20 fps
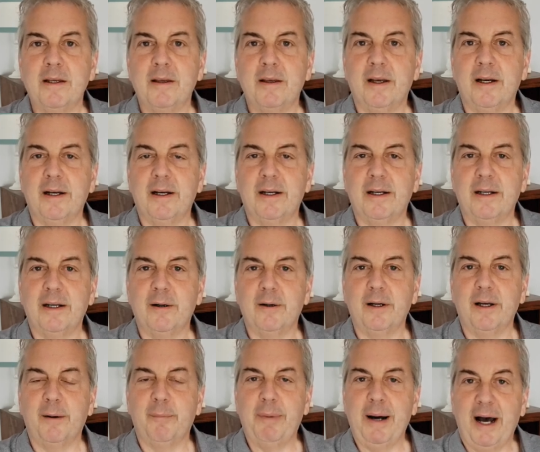
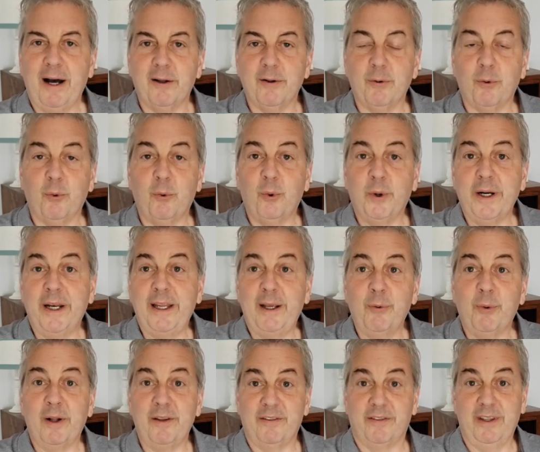about what he
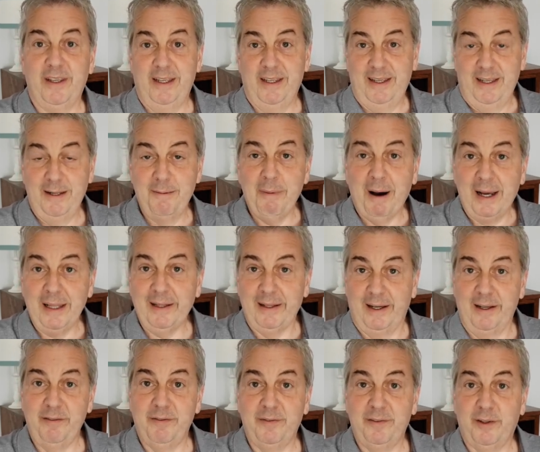wants in my
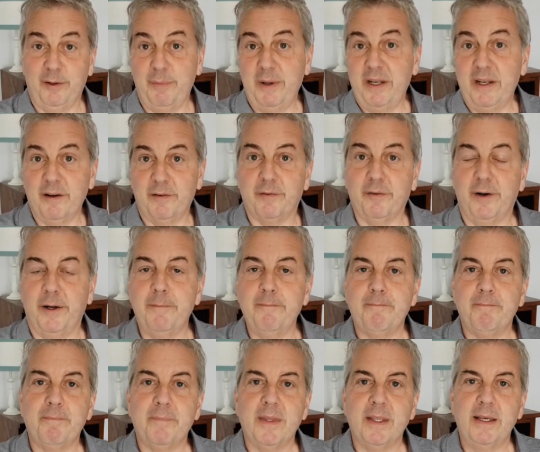life to be
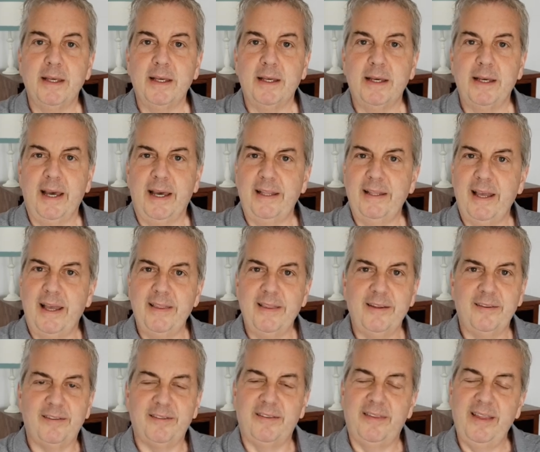different. And
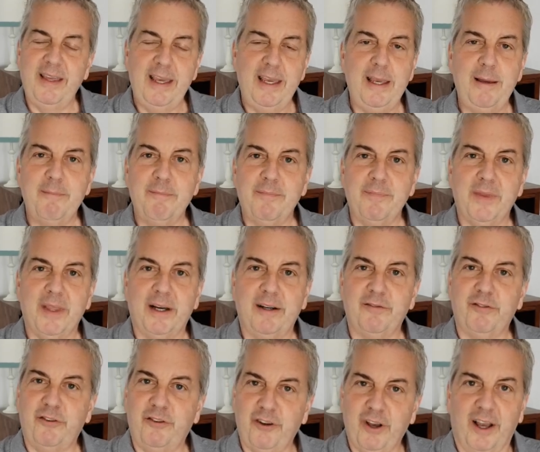this theme
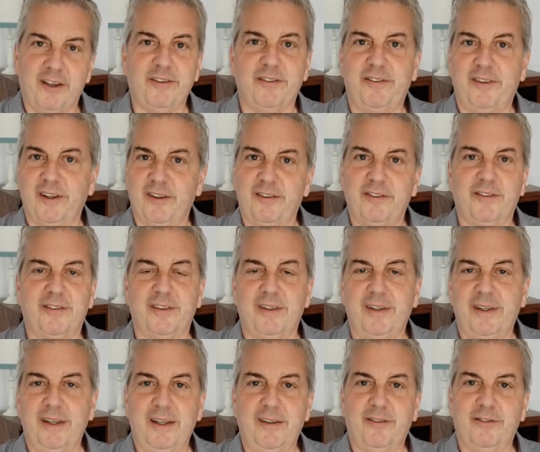of justice,
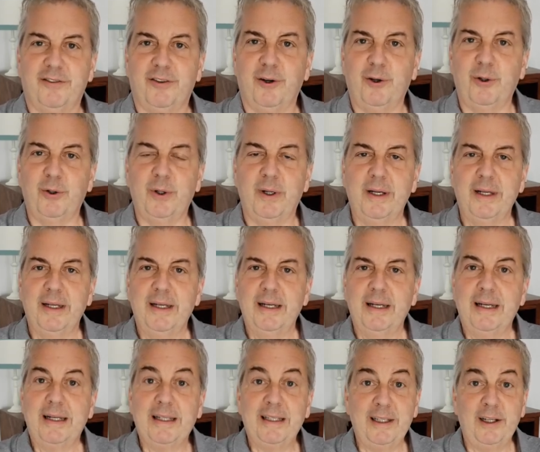it's so
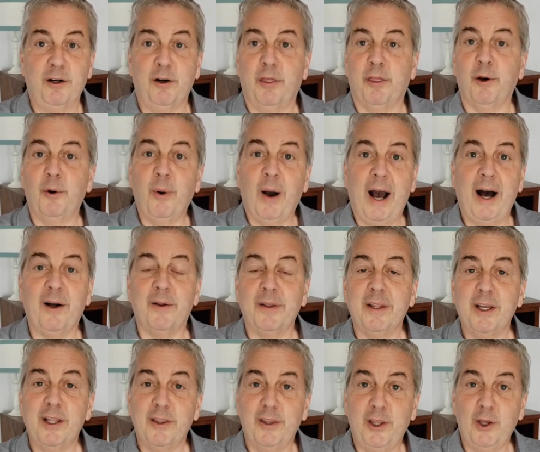clear
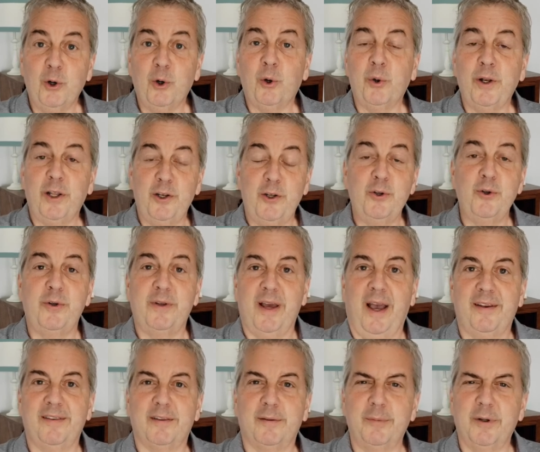throughout the Old and New
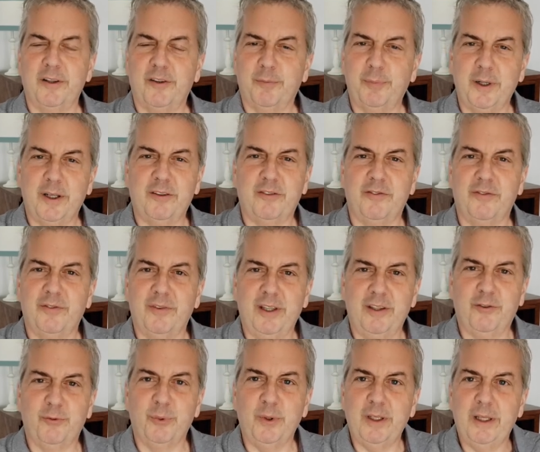Testaments, but
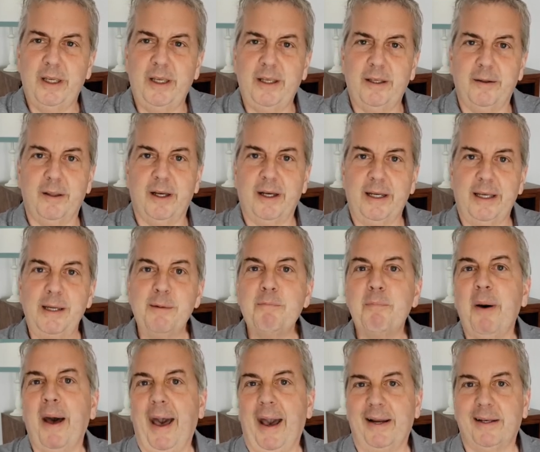it's really
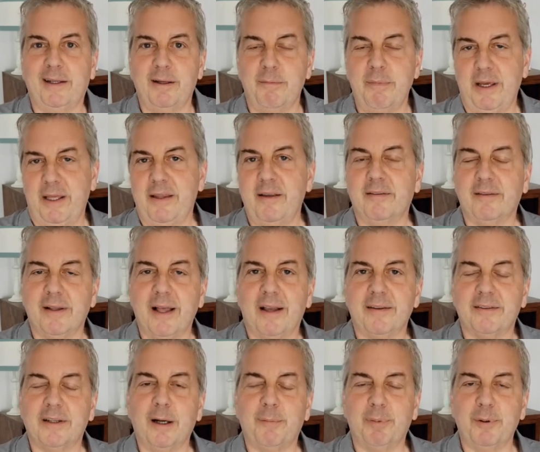impacted me these
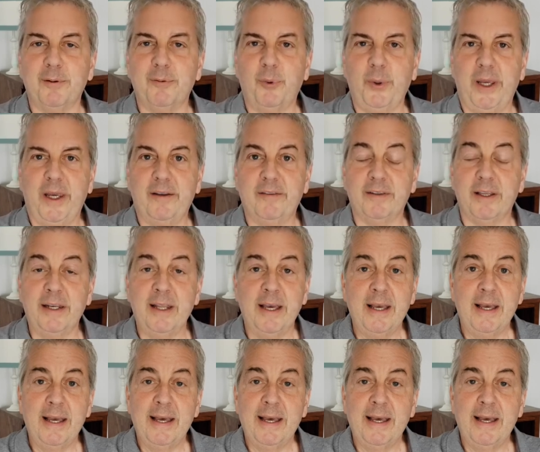last couple of weeks. And